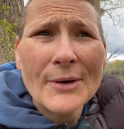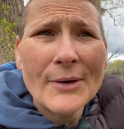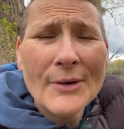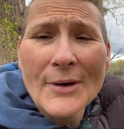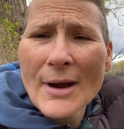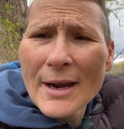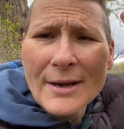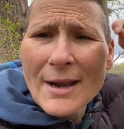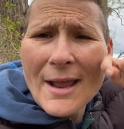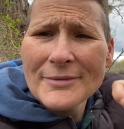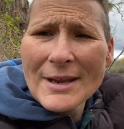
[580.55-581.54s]
oh, I'm going to
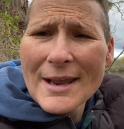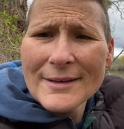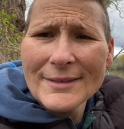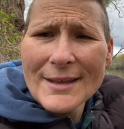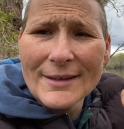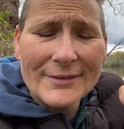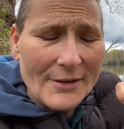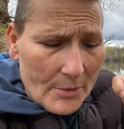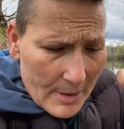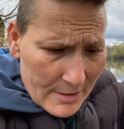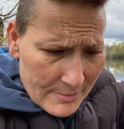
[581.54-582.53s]
have to edit this. Oh,
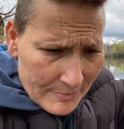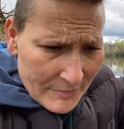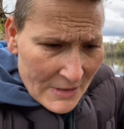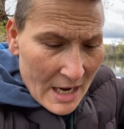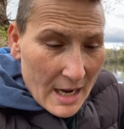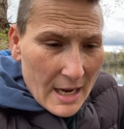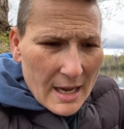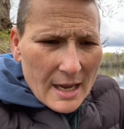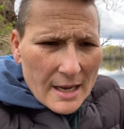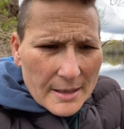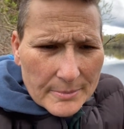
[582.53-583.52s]
well.
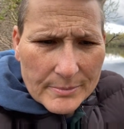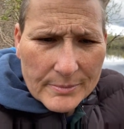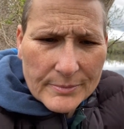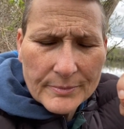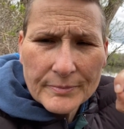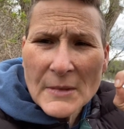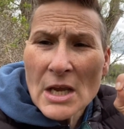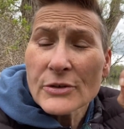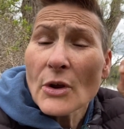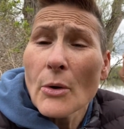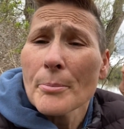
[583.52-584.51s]
Um,
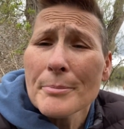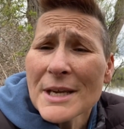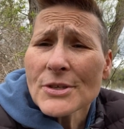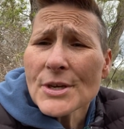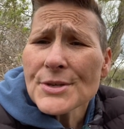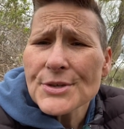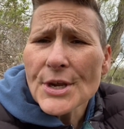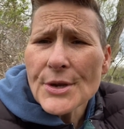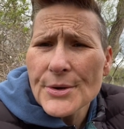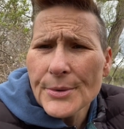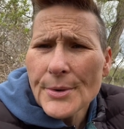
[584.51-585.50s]
so, mission
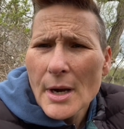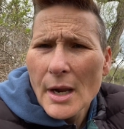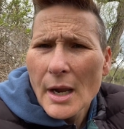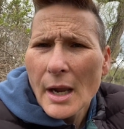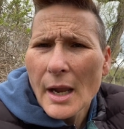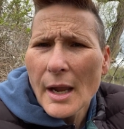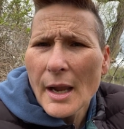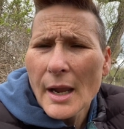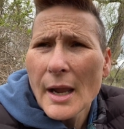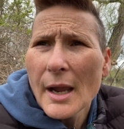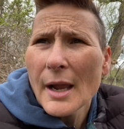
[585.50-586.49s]
two
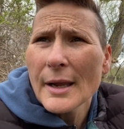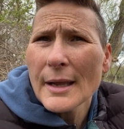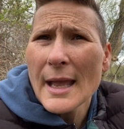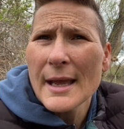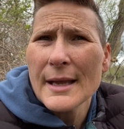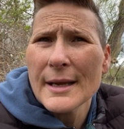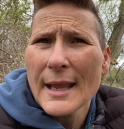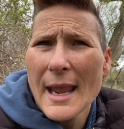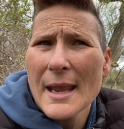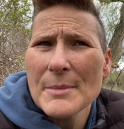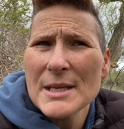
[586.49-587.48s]
uh, ha,
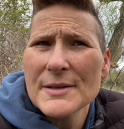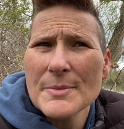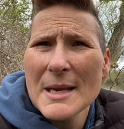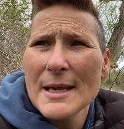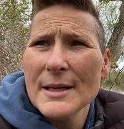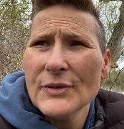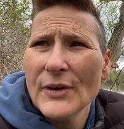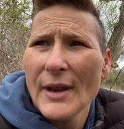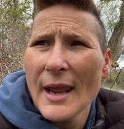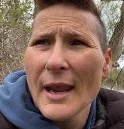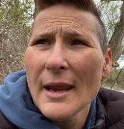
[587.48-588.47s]
came into me
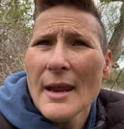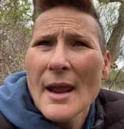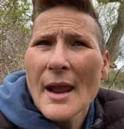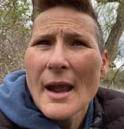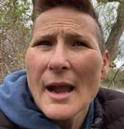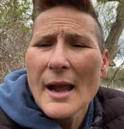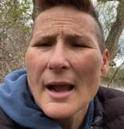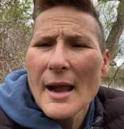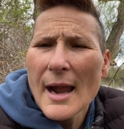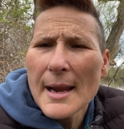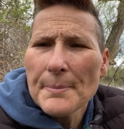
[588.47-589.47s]
today.
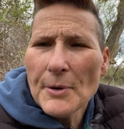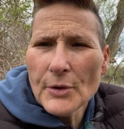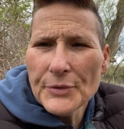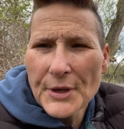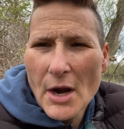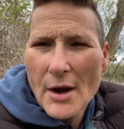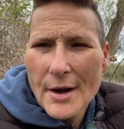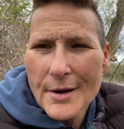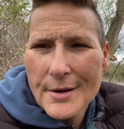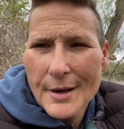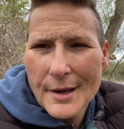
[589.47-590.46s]
Uh, I pulled the
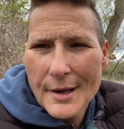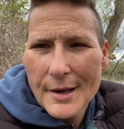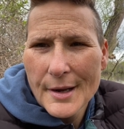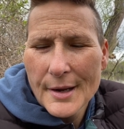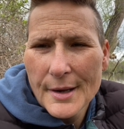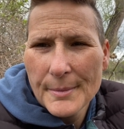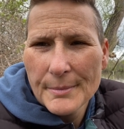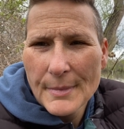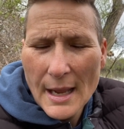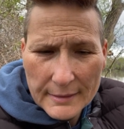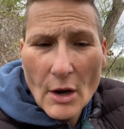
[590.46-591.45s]
card um,
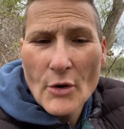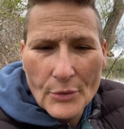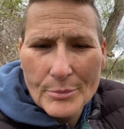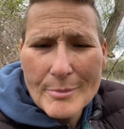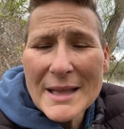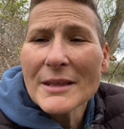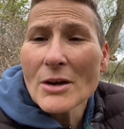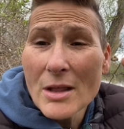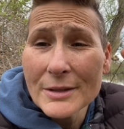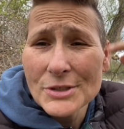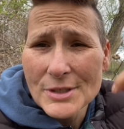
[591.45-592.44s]
and, oh,
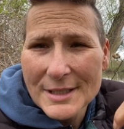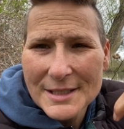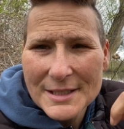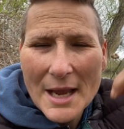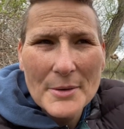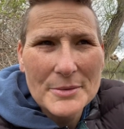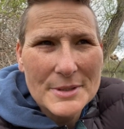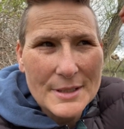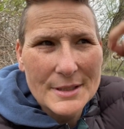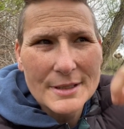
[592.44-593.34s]
methodology. This is how was, uh,